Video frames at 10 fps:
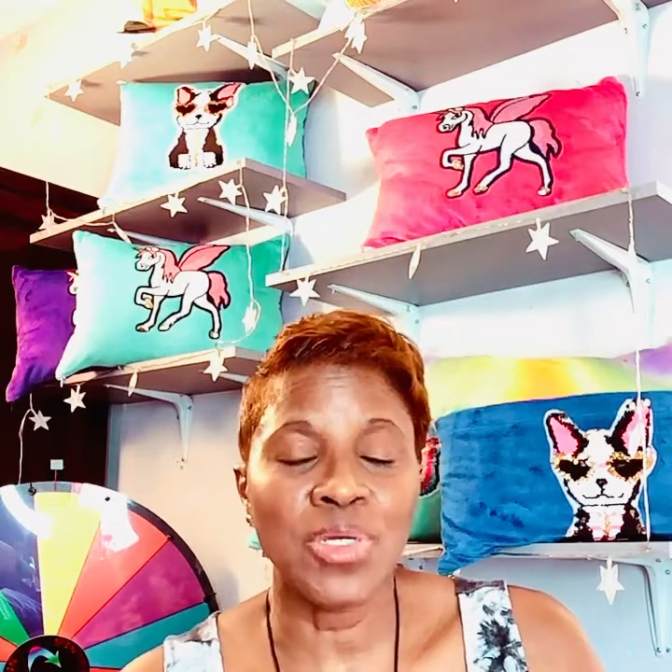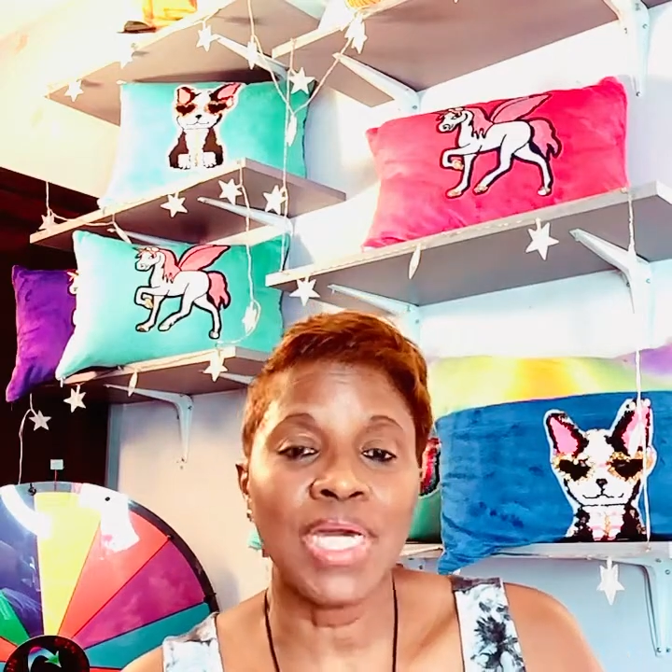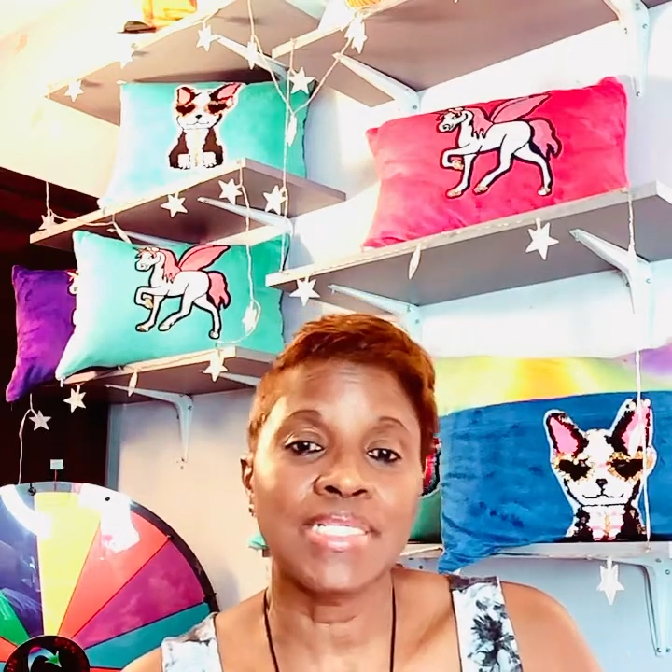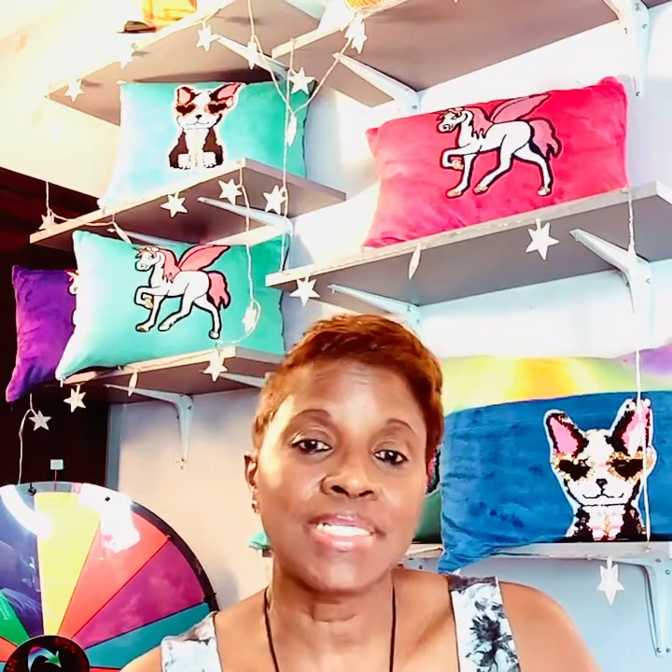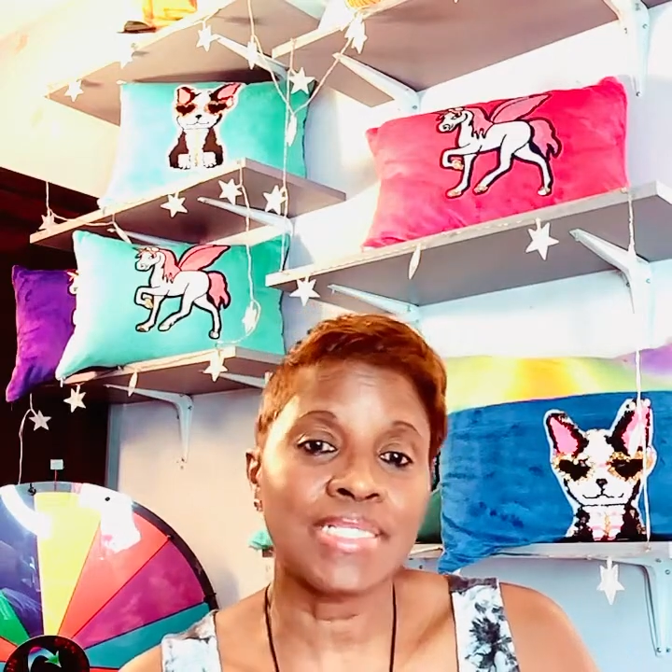
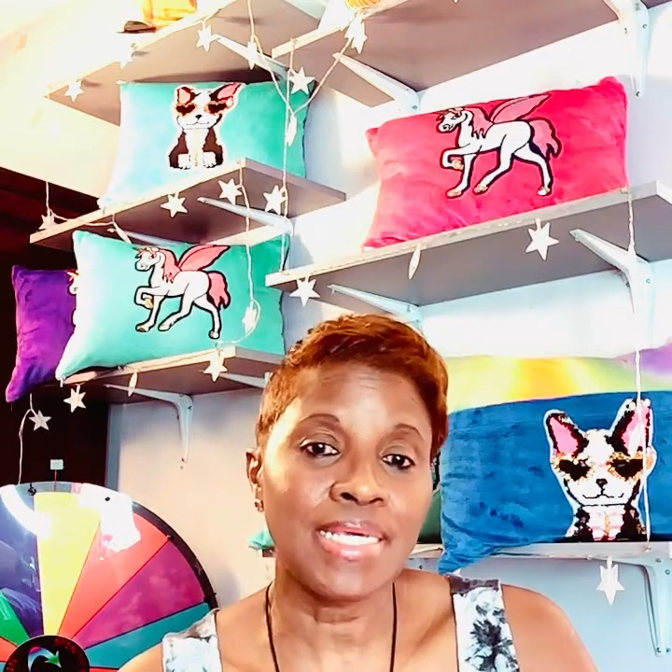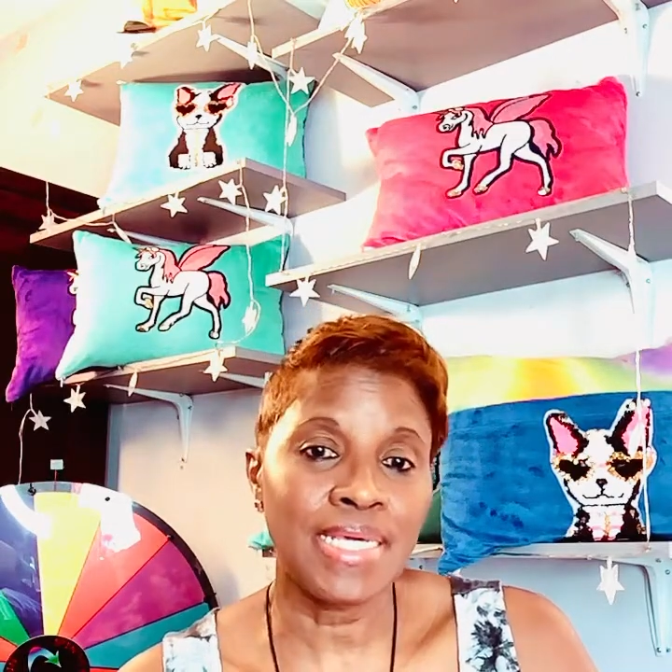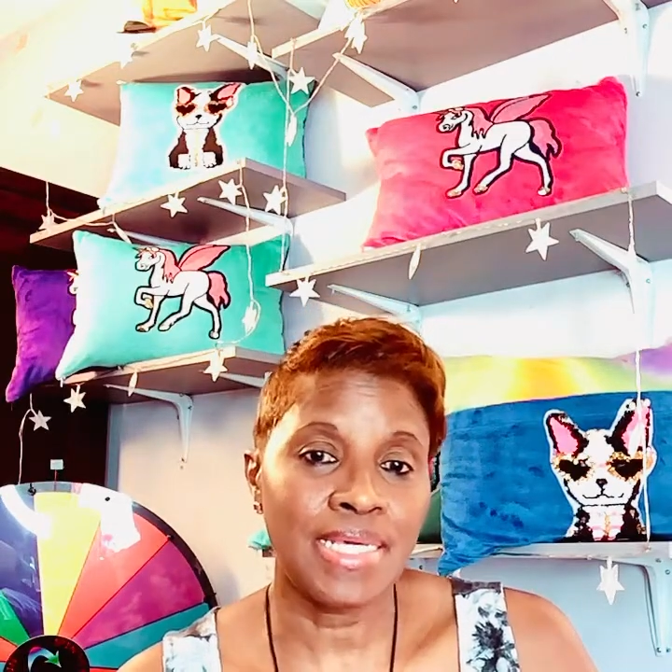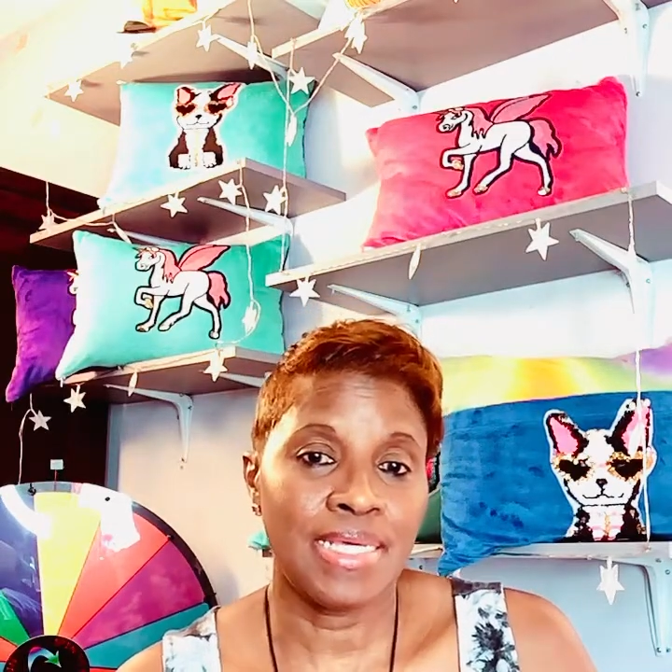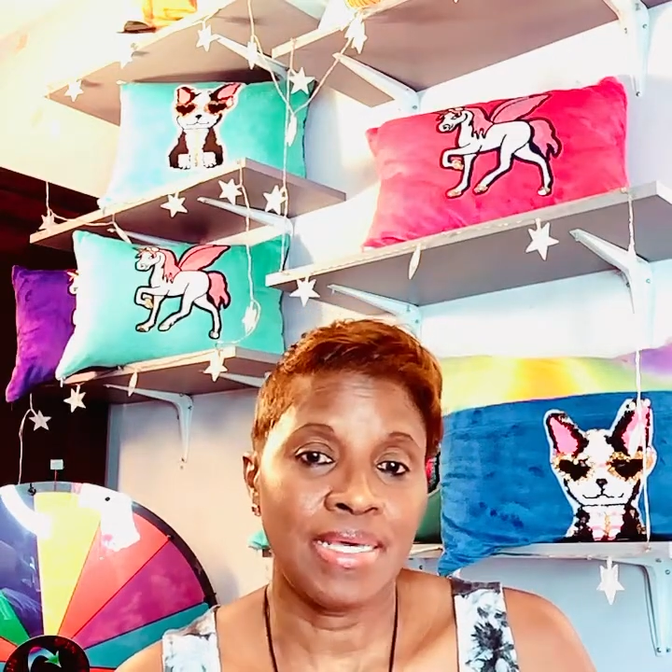can
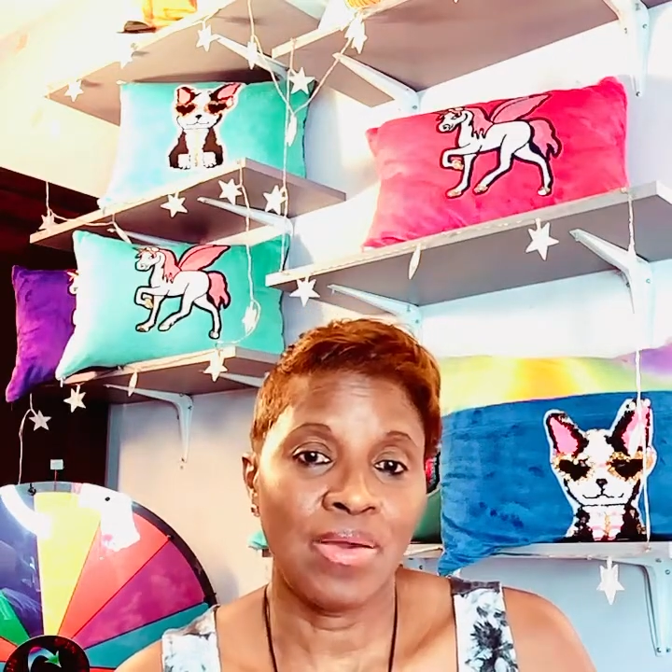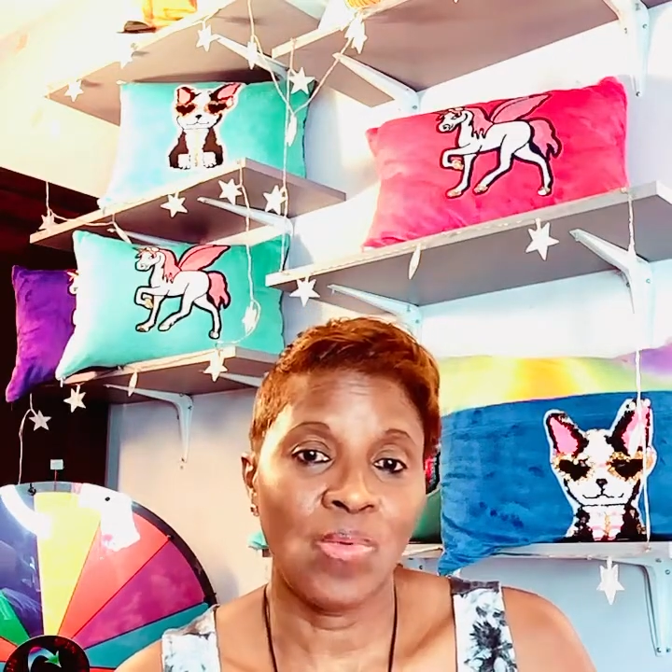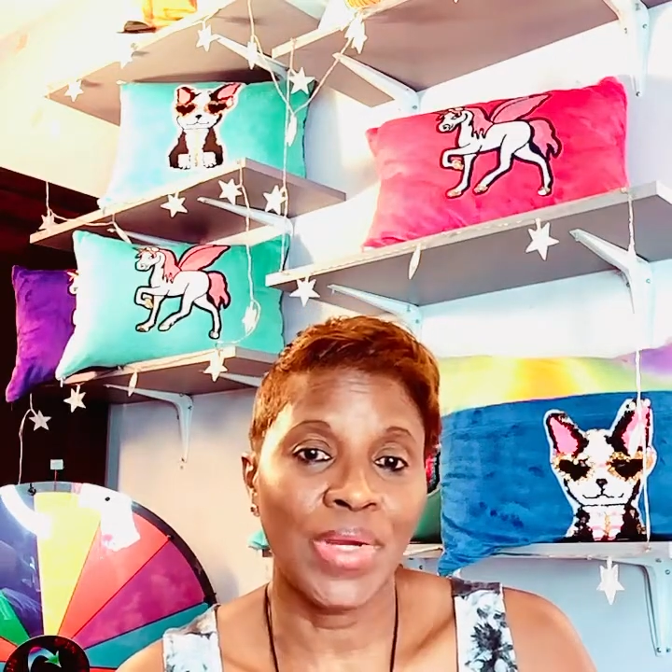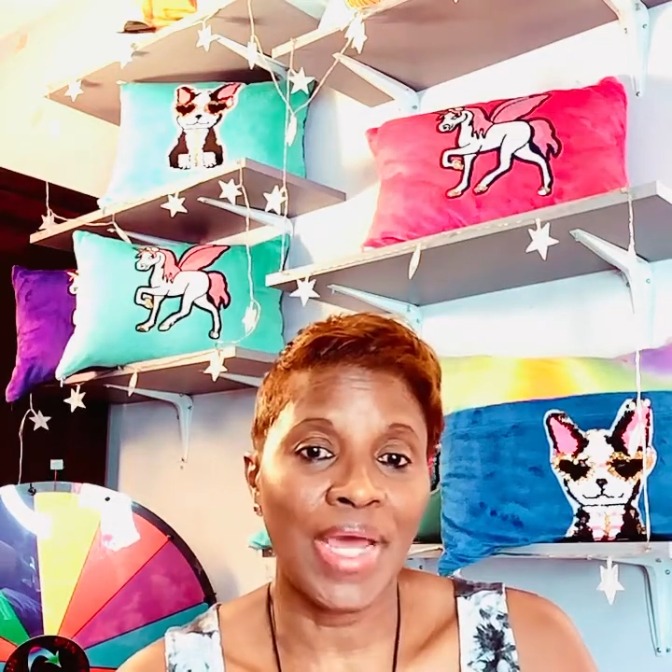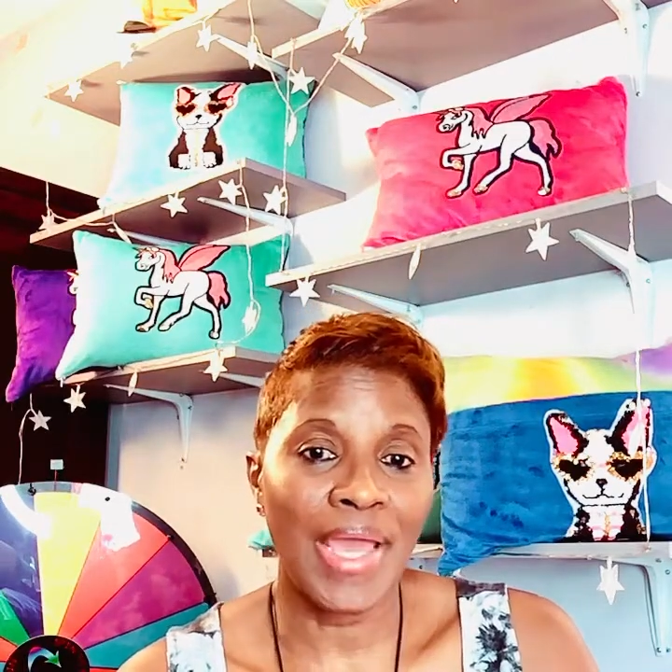see
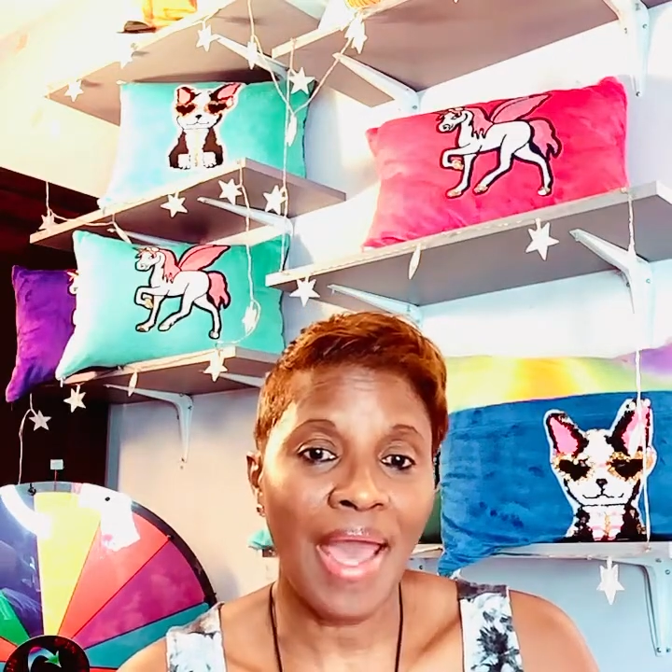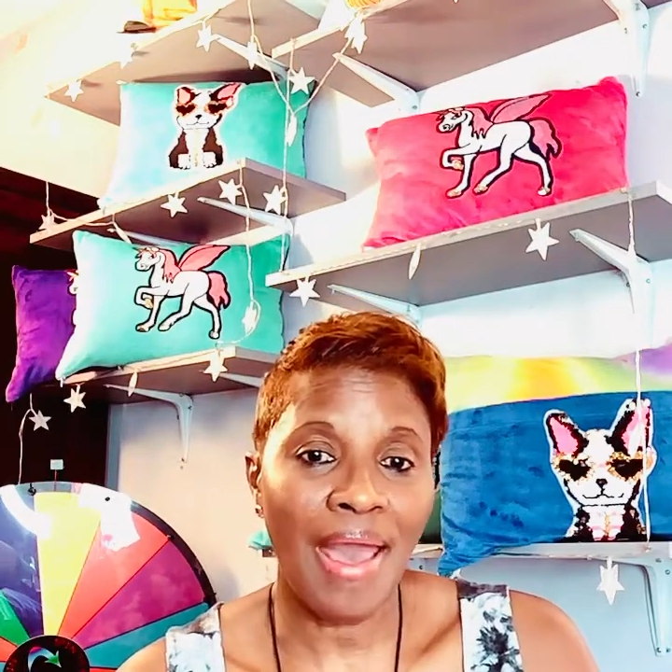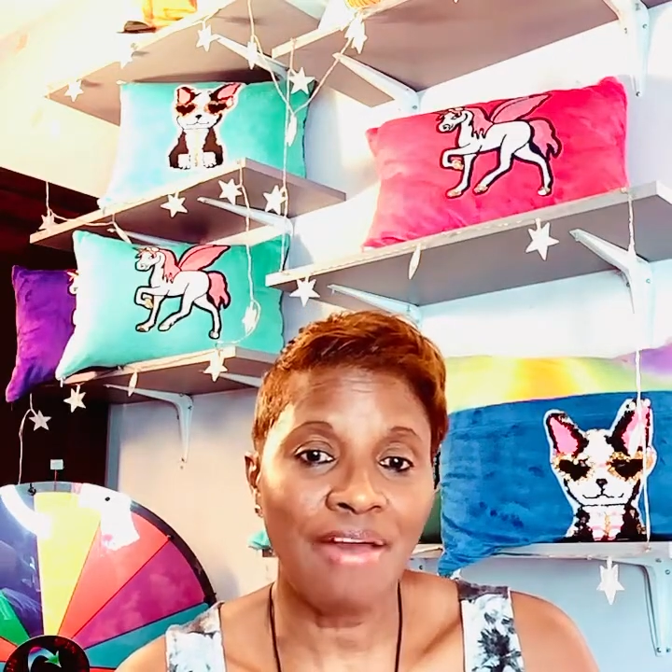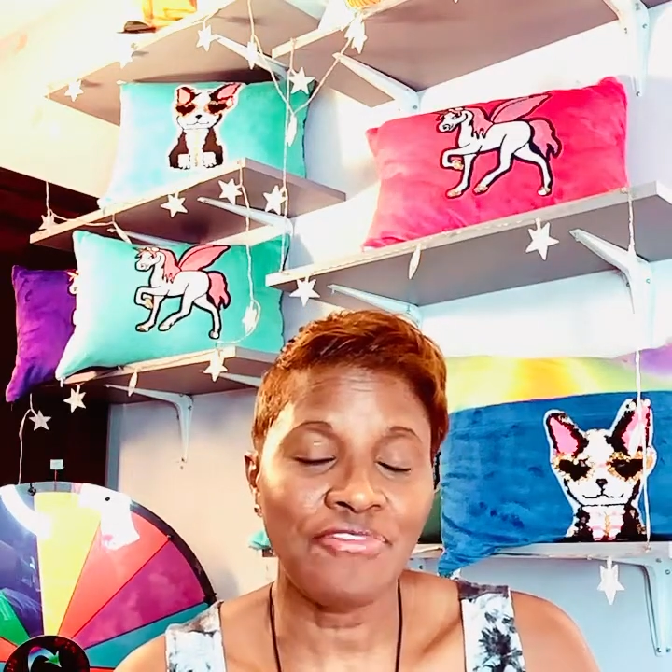what I have.